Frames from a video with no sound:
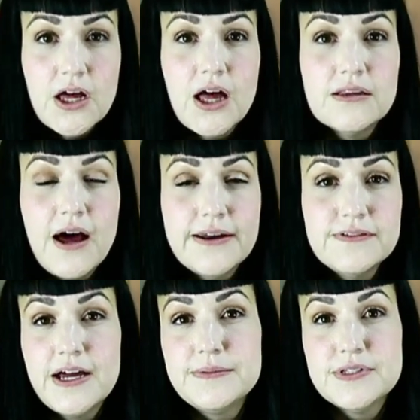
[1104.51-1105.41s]
A lot of
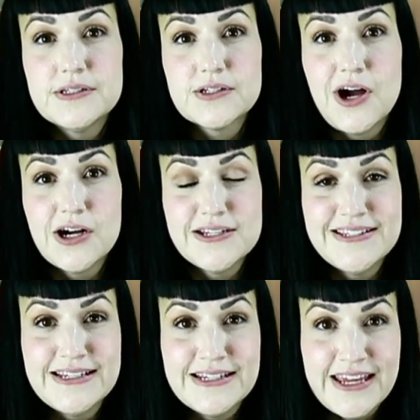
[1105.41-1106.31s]
times this card is
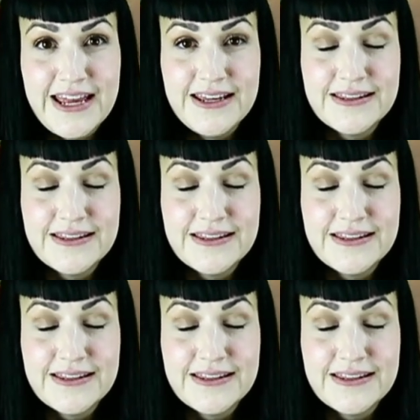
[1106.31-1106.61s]
indicating